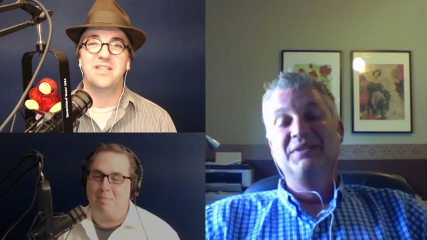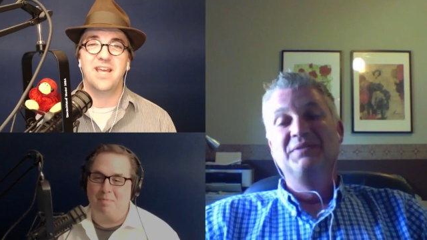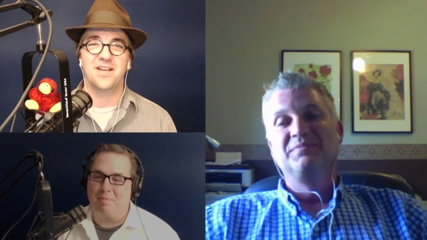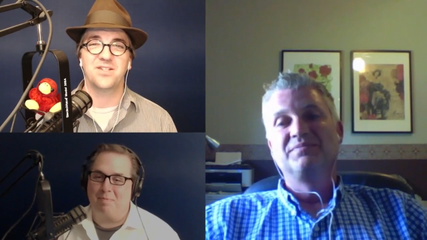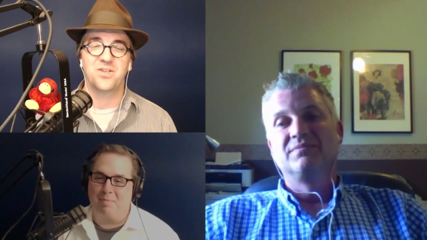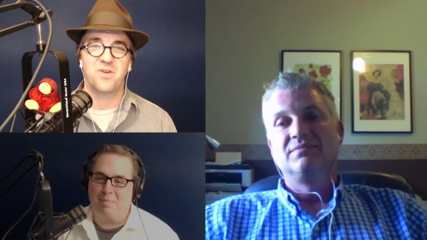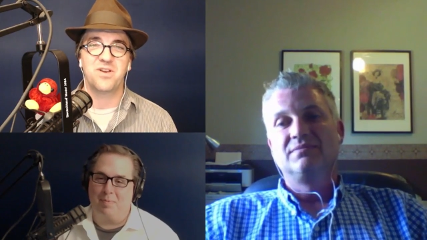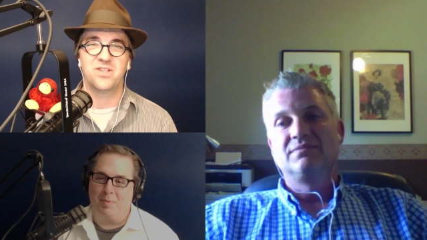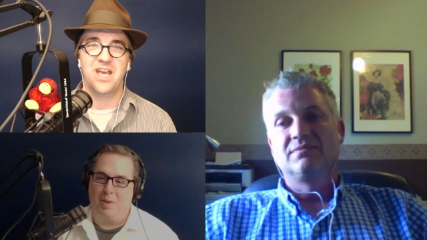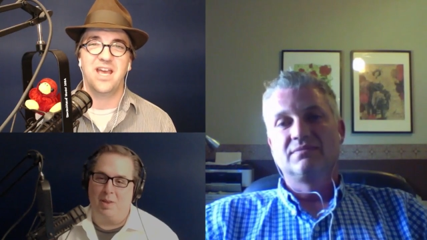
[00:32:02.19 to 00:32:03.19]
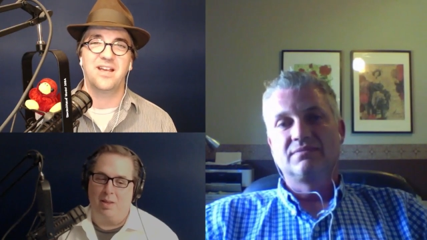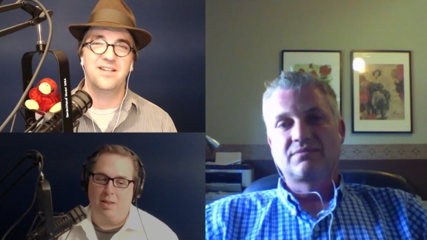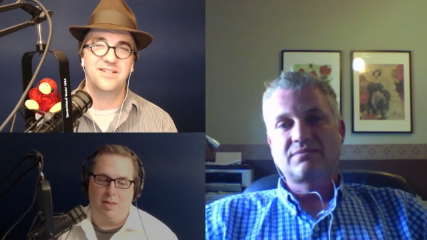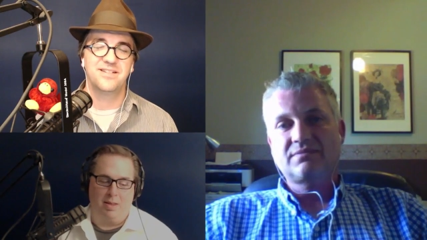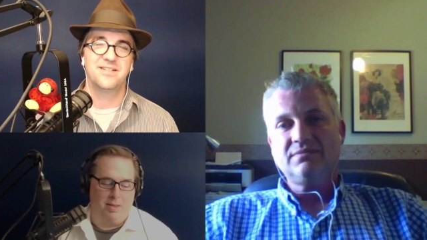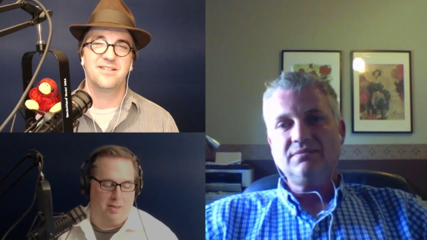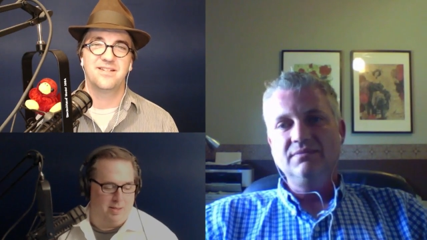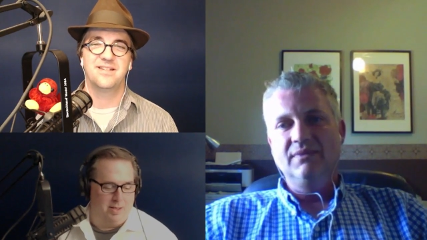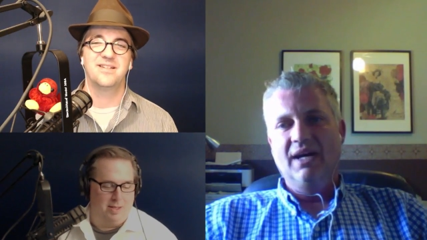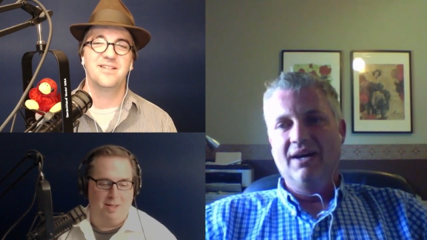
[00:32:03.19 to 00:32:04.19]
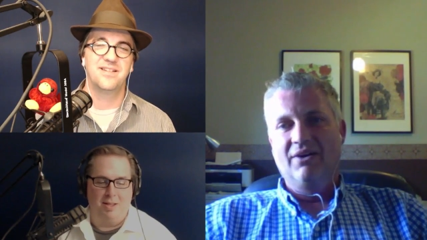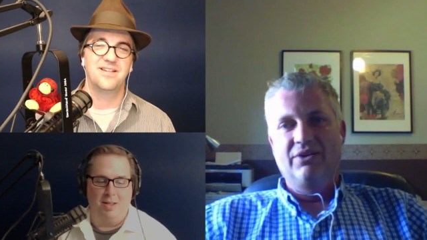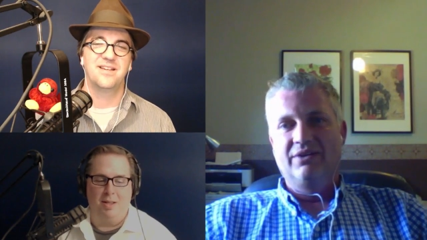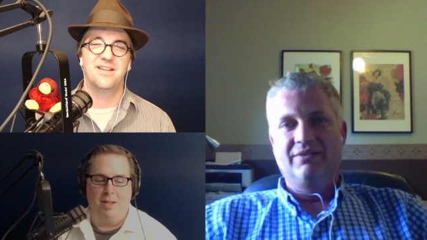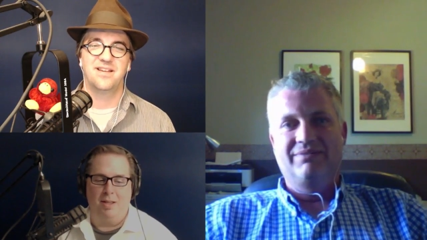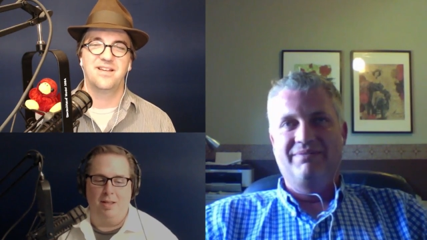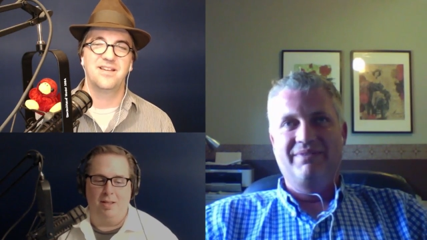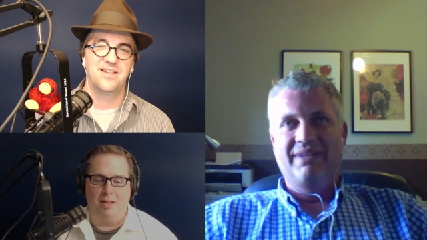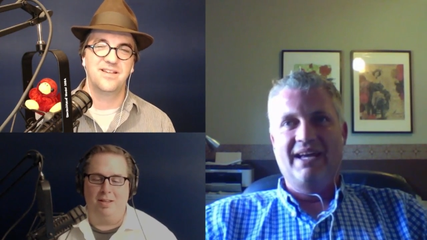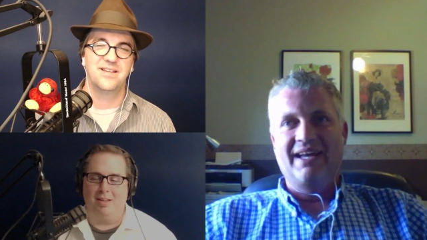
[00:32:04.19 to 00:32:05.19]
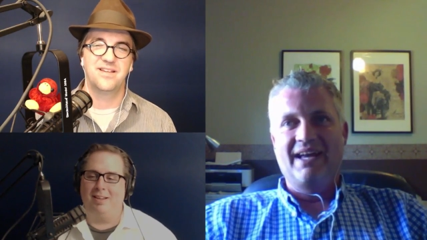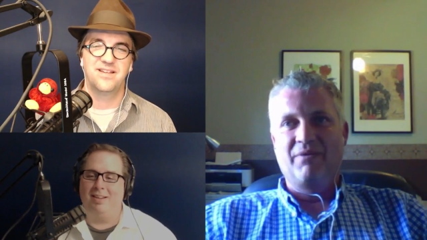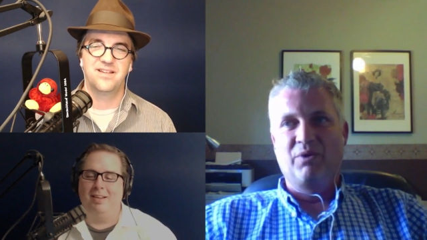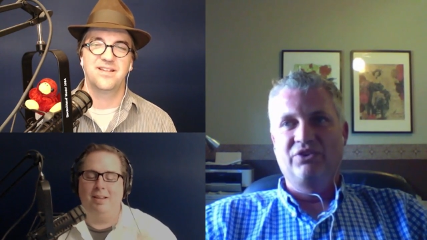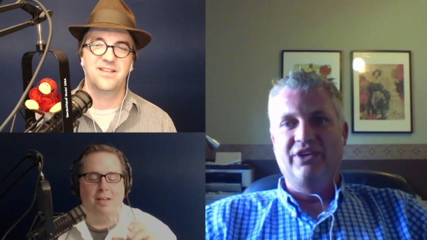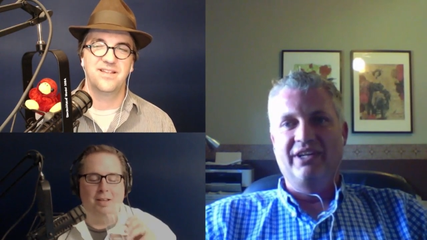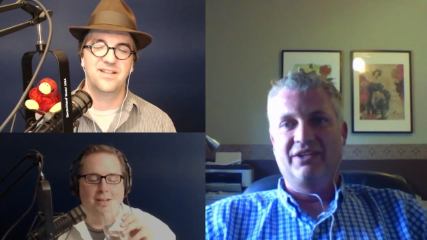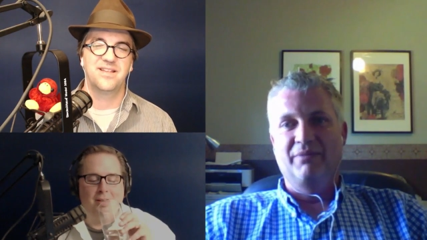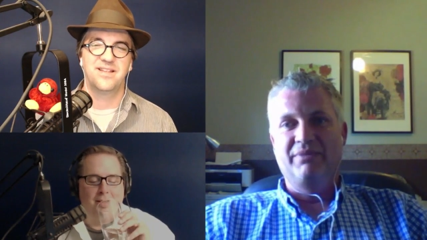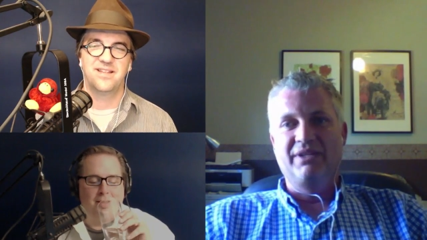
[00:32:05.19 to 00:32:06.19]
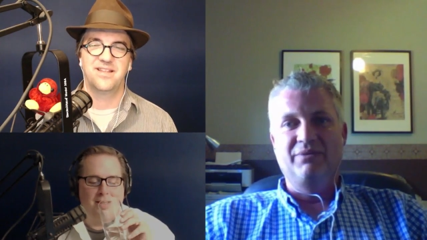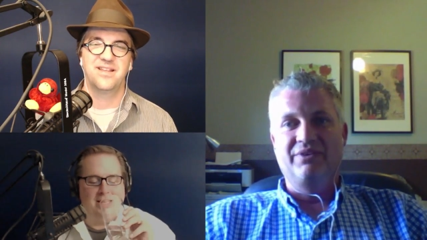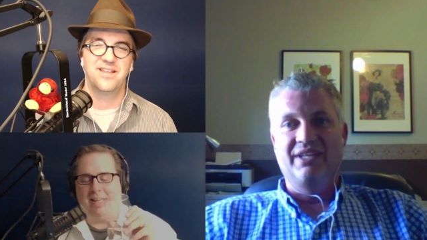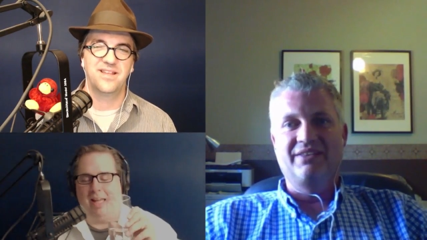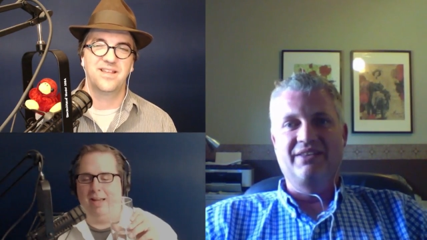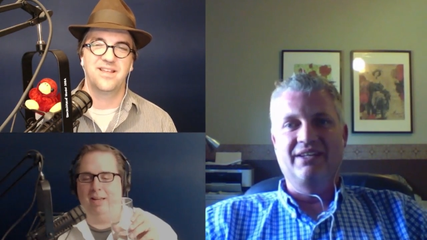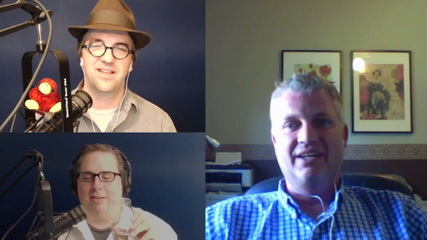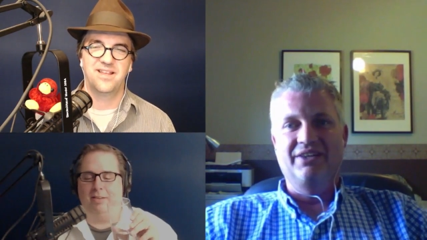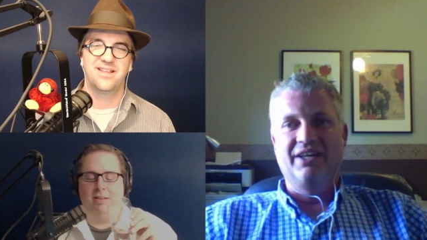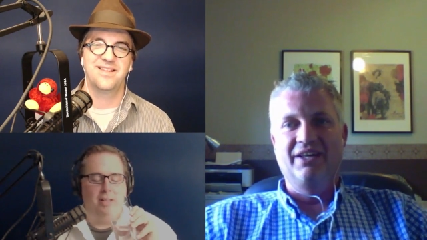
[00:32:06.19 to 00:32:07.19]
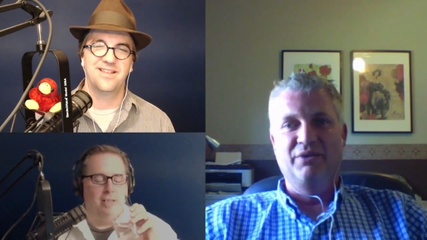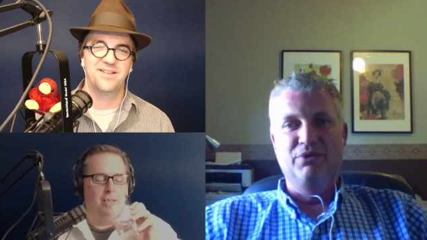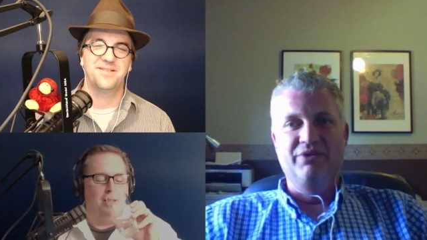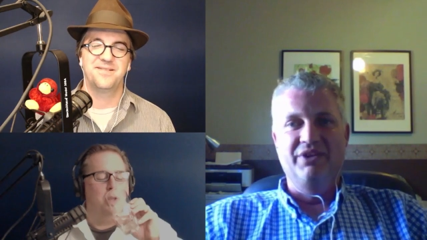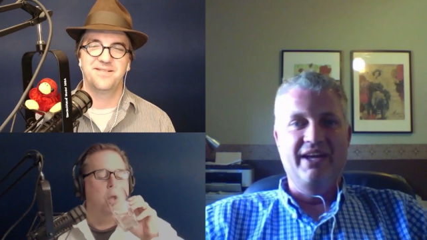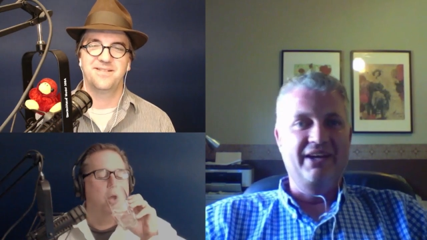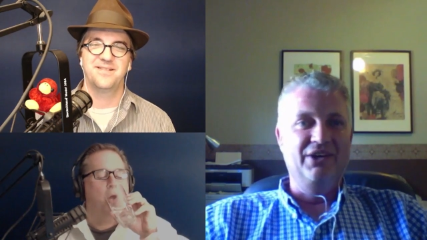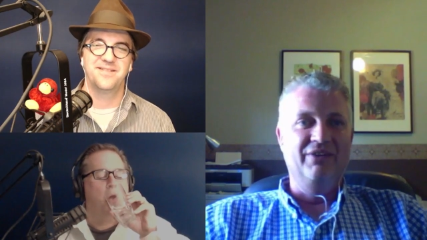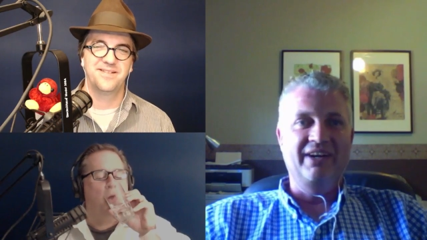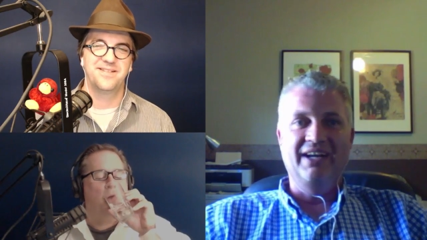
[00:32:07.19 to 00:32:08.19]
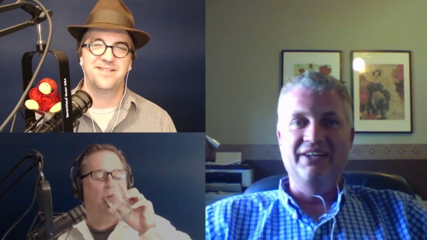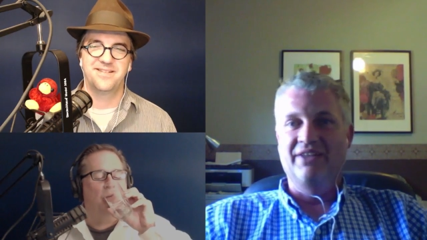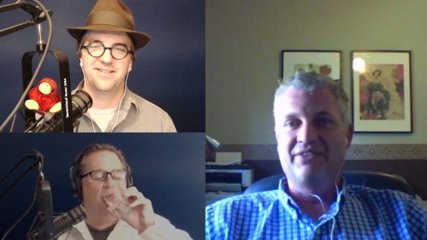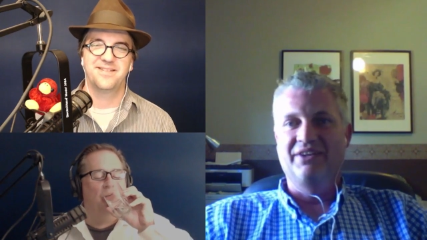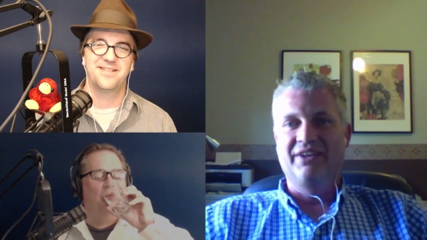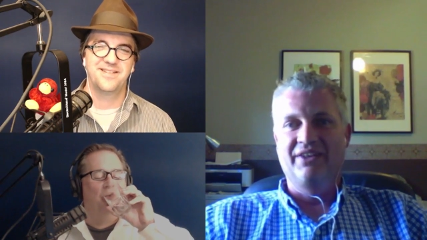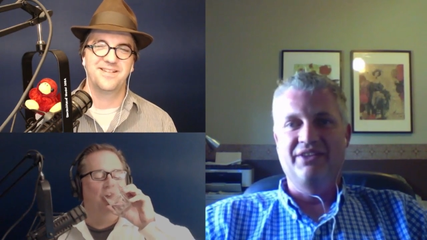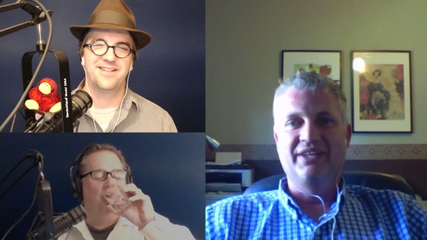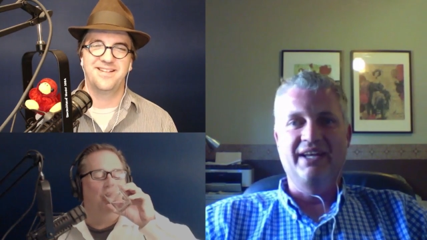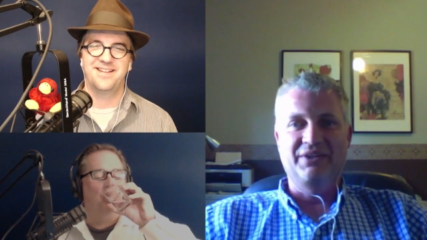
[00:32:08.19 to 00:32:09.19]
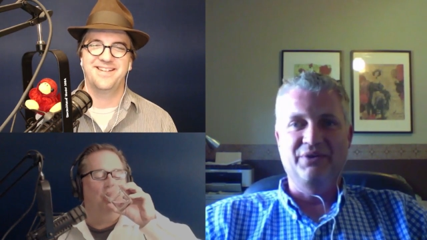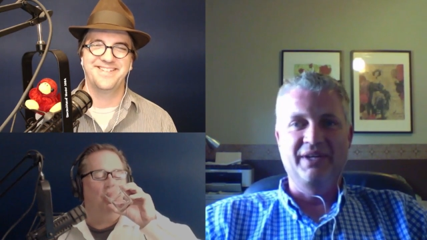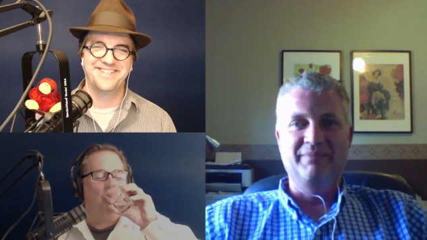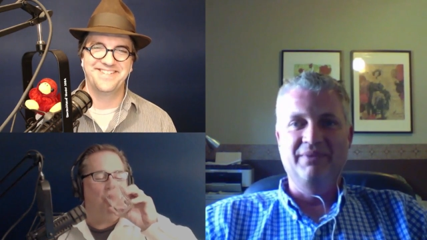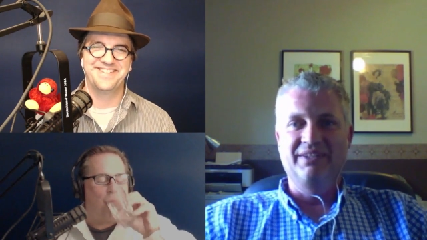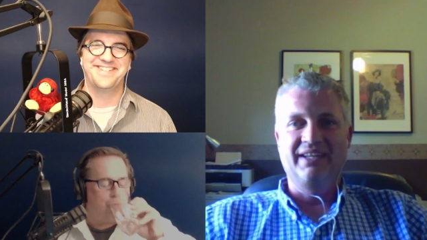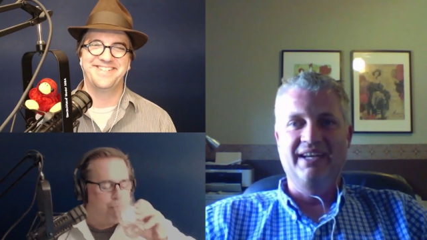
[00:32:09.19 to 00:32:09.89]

Speaker 1: tales, is what you're saying.
Speaker 2: Oh, there. I, I wish I could compete he with anything can't. on the, the movie The Hangover. I got nothing, nothing that great. But